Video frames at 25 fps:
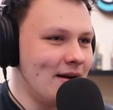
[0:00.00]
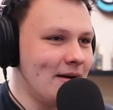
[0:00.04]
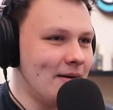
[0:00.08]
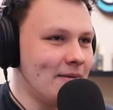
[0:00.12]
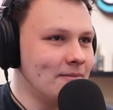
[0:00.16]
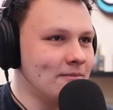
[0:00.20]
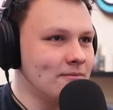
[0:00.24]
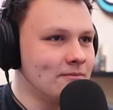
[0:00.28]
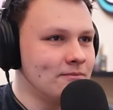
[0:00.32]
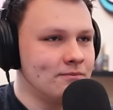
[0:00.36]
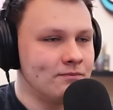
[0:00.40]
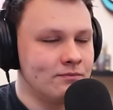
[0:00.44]

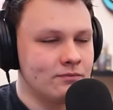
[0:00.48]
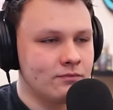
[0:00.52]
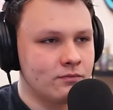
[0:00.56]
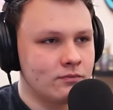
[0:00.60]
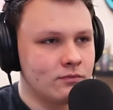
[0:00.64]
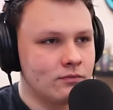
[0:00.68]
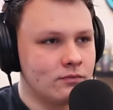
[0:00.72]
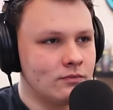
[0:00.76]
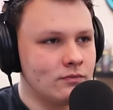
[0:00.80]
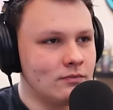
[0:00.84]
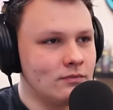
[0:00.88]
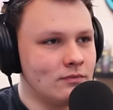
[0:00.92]

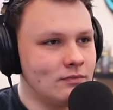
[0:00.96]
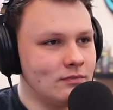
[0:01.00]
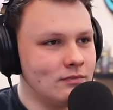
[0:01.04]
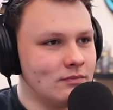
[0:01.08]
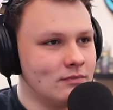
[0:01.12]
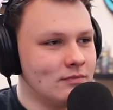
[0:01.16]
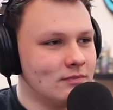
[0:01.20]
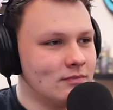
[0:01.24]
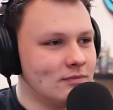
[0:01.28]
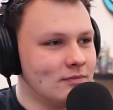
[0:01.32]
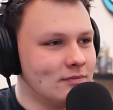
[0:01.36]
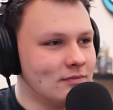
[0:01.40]

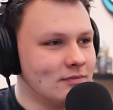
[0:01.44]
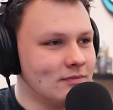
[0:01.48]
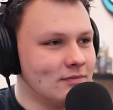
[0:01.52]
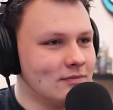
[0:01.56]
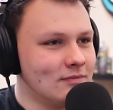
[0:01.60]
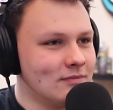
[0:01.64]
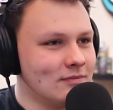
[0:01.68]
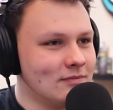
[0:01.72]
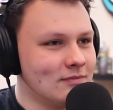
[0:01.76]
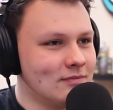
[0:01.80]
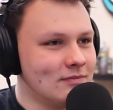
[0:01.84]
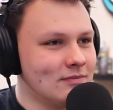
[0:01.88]

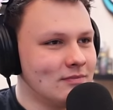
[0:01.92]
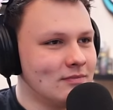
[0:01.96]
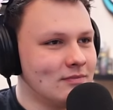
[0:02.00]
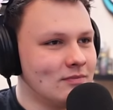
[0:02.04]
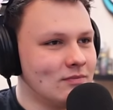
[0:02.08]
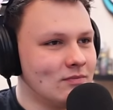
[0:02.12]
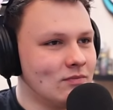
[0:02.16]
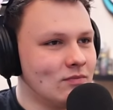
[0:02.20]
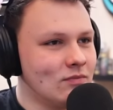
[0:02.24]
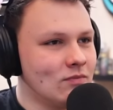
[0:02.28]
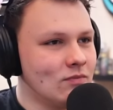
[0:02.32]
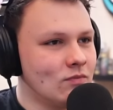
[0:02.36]

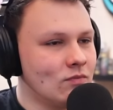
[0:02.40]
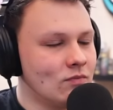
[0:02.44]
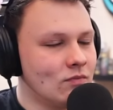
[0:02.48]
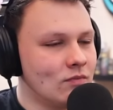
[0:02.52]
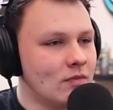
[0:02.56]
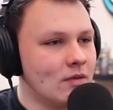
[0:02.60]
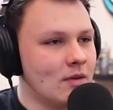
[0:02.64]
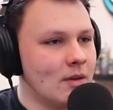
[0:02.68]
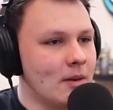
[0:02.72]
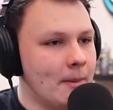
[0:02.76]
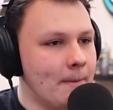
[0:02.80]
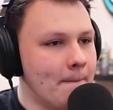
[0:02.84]

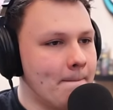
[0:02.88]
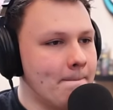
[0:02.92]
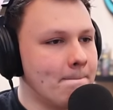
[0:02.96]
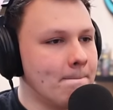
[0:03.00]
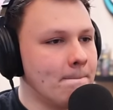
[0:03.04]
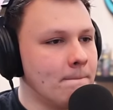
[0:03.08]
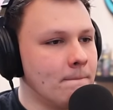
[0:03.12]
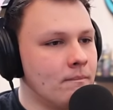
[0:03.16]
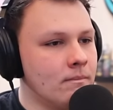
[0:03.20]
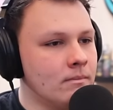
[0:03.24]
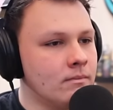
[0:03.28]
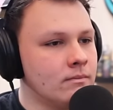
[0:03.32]

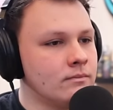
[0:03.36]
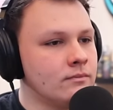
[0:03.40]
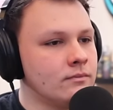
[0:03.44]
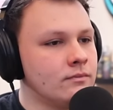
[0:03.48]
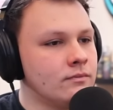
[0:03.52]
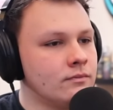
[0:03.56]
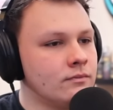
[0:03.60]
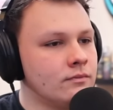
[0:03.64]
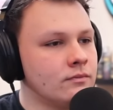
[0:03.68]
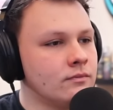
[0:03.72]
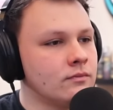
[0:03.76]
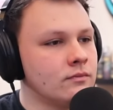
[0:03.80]

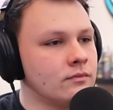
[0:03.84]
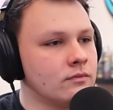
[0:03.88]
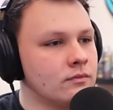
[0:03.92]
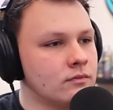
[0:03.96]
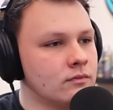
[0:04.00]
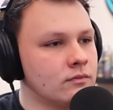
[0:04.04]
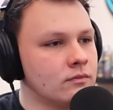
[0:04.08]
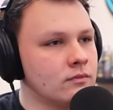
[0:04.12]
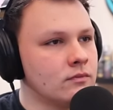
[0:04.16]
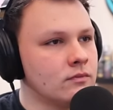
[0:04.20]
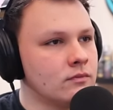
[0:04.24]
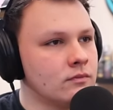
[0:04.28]

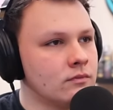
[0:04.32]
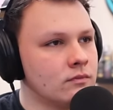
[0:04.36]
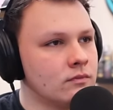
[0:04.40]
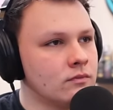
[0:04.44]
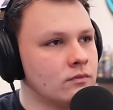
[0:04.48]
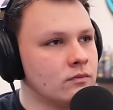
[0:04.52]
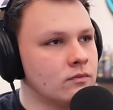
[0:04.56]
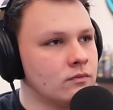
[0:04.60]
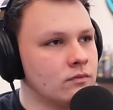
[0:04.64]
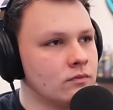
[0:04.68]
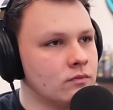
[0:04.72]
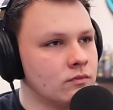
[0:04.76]

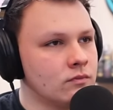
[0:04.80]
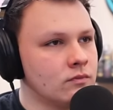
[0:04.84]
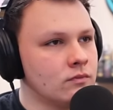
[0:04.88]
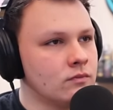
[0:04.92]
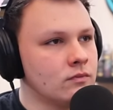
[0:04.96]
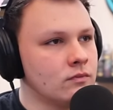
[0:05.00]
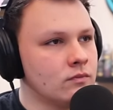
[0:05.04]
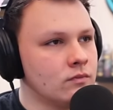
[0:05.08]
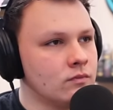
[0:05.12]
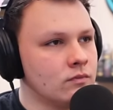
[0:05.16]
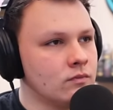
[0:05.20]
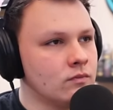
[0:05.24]

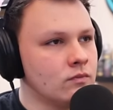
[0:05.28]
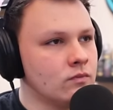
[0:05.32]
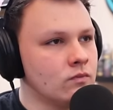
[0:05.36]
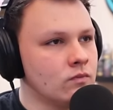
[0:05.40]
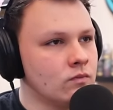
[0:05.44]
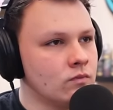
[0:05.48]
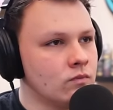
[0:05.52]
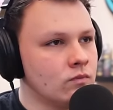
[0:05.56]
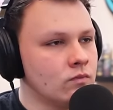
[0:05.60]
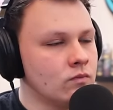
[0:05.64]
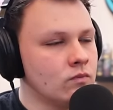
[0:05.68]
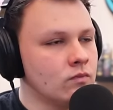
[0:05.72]

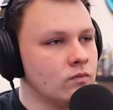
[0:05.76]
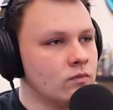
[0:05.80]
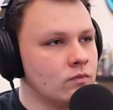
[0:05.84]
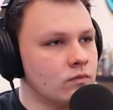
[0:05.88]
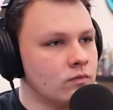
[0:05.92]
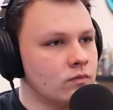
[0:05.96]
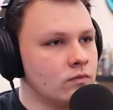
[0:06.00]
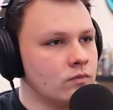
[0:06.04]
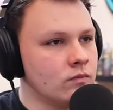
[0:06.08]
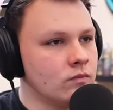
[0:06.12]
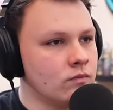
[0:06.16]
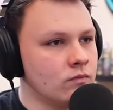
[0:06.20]

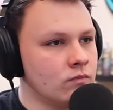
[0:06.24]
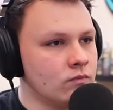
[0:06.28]
(silent)